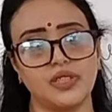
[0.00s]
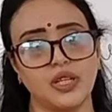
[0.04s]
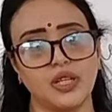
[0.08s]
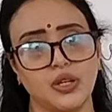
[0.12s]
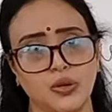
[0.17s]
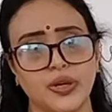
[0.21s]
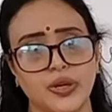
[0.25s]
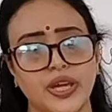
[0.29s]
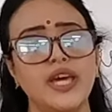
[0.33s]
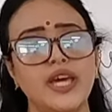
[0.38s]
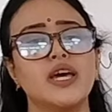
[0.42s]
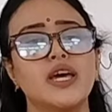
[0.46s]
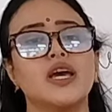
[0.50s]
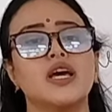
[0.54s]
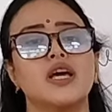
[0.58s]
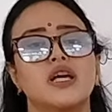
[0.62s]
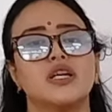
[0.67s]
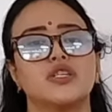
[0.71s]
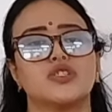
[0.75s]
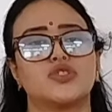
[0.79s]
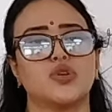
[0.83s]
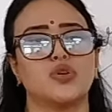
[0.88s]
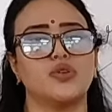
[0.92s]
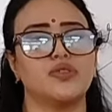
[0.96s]

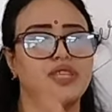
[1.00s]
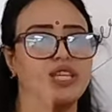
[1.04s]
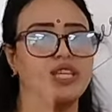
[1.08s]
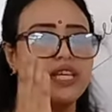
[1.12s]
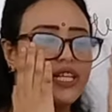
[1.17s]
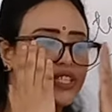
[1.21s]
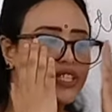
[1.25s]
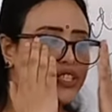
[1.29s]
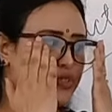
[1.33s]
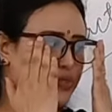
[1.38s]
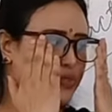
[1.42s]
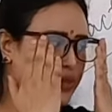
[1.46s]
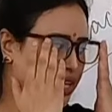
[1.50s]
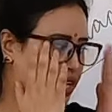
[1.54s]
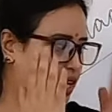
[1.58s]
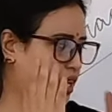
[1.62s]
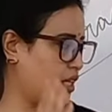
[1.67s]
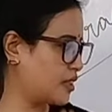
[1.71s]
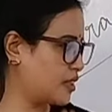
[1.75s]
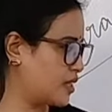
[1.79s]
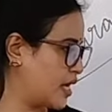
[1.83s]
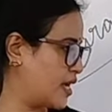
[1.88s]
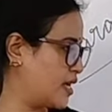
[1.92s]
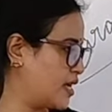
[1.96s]
Okay, so these
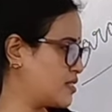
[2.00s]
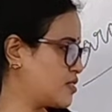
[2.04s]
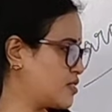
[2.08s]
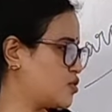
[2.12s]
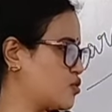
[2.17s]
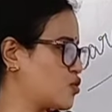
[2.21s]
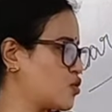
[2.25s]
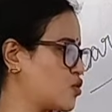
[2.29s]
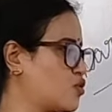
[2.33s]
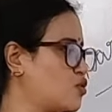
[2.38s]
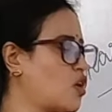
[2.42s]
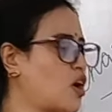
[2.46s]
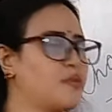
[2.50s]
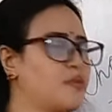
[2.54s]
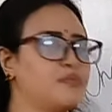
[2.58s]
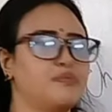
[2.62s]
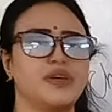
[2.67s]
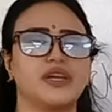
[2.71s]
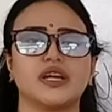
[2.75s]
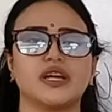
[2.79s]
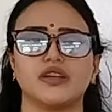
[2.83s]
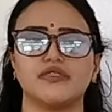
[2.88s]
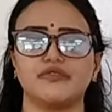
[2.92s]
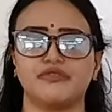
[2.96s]
three things should not
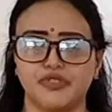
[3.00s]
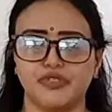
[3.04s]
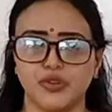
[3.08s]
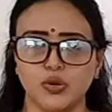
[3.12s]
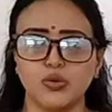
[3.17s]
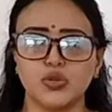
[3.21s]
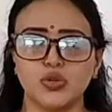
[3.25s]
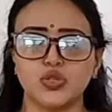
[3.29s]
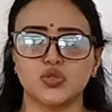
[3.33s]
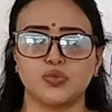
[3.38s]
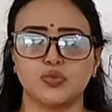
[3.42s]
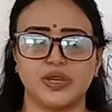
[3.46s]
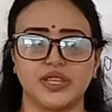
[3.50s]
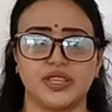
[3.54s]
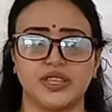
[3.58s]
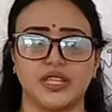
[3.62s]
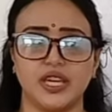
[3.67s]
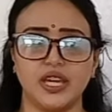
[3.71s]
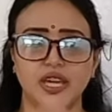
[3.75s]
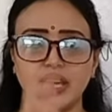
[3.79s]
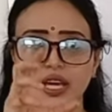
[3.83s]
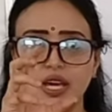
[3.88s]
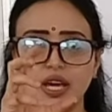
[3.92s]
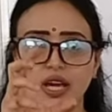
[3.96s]
be confused with
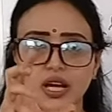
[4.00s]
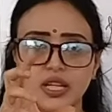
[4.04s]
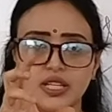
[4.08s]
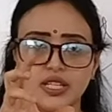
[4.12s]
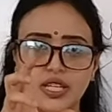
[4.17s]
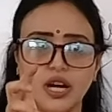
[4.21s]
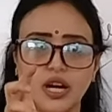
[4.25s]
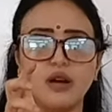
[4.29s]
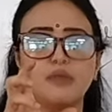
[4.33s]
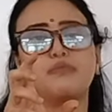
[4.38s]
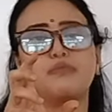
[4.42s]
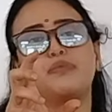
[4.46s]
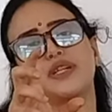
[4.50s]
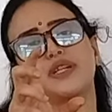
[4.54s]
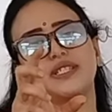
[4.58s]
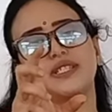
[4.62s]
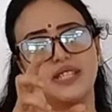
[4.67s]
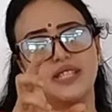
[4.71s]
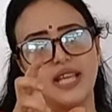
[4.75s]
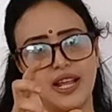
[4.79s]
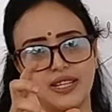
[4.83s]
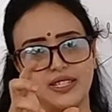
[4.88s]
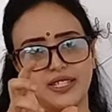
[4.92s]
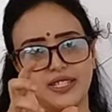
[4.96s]
the term
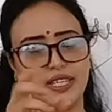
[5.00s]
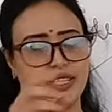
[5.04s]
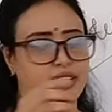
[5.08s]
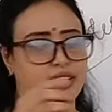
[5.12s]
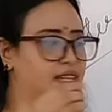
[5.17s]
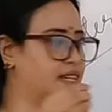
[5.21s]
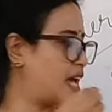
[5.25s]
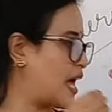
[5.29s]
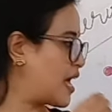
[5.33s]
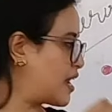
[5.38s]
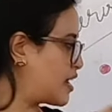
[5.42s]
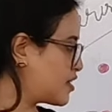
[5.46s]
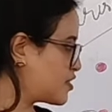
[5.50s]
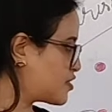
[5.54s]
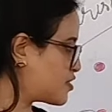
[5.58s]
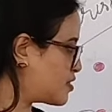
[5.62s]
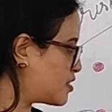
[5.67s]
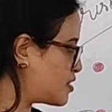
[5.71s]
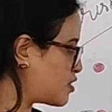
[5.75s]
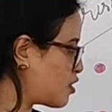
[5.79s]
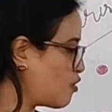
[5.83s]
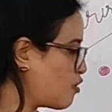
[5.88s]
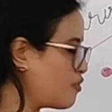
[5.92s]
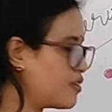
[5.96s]
personality, the
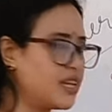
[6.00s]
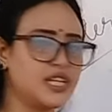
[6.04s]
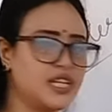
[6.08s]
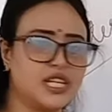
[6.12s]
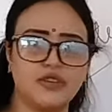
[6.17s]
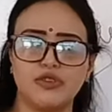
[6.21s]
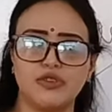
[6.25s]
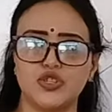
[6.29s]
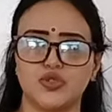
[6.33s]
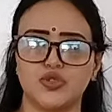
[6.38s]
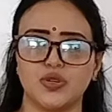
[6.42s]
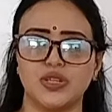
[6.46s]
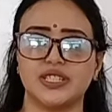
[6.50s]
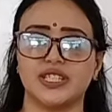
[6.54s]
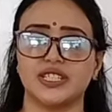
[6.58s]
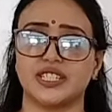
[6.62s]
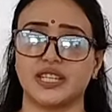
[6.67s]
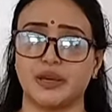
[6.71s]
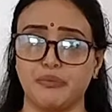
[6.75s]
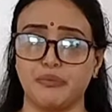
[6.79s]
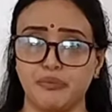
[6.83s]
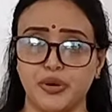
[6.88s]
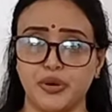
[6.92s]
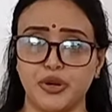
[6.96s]
character of an individual, the
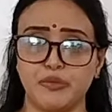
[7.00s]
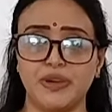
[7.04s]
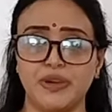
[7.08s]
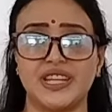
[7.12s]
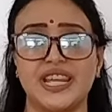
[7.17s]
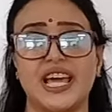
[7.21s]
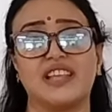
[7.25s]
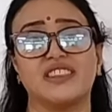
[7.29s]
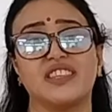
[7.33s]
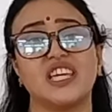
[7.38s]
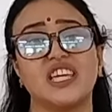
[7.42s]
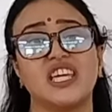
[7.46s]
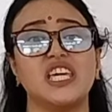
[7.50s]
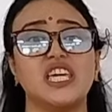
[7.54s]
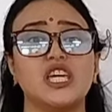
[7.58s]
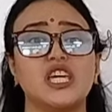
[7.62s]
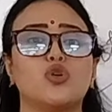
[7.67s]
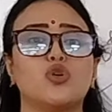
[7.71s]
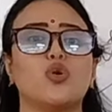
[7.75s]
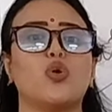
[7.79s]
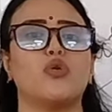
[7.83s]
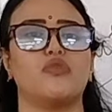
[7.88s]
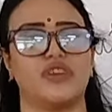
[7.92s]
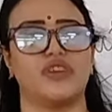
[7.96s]
temperament and the
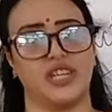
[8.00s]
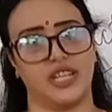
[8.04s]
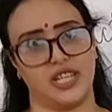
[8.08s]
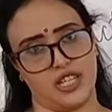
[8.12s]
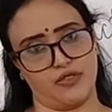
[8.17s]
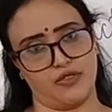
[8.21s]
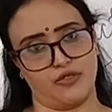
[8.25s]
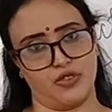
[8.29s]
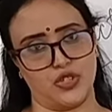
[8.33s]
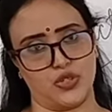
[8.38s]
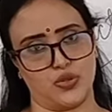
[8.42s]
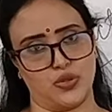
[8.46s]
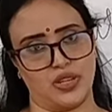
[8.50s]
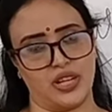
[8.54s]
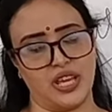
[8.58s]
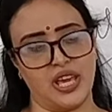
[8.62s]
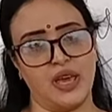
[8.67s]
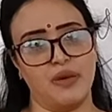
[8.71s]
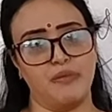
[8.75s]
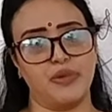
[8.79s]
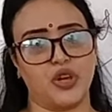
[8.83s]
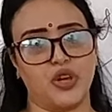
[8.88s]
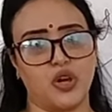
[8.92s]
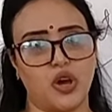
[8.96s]
ego of an individual,
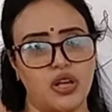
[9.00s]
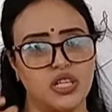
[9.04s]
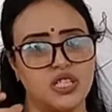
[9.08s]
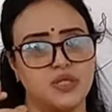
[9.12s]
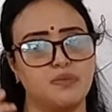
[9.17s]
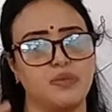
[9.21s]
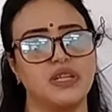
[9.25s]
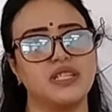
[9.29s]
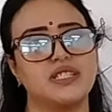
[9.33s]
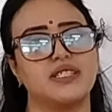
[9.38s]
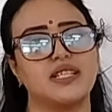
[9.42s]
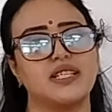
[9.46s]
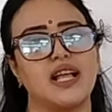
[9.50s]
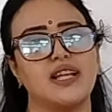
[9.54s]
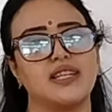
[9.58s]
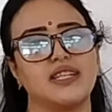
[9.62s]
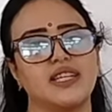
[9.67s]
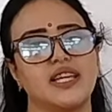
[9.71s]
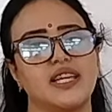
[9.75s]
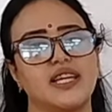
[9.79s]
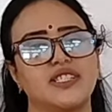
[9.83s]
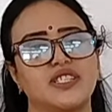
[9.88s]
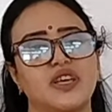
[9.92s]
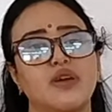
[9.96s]
because
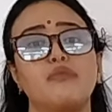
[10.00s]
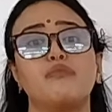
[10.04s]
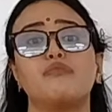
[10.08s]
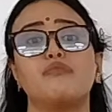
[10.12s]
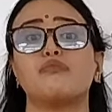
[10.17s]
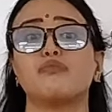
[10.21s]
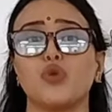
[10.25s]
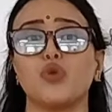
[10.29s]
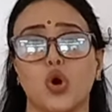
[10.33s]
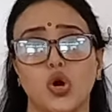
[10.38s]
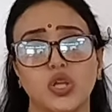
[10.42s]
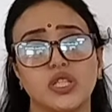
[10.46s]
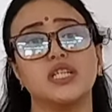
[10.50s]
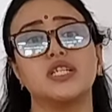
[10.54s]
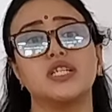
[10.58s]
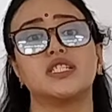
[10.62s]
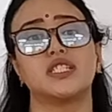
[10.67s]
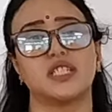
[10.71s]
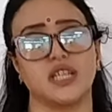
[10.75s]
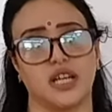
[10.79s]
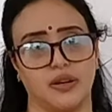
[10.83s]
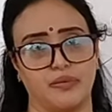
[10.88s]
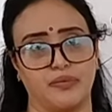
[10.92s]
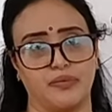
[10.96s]
personality is a broader
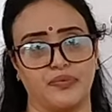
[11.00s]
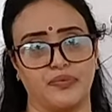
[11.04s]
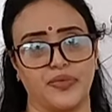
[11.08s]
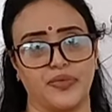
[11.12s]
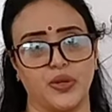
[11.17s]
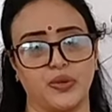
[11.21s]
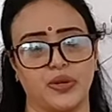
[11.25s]
term.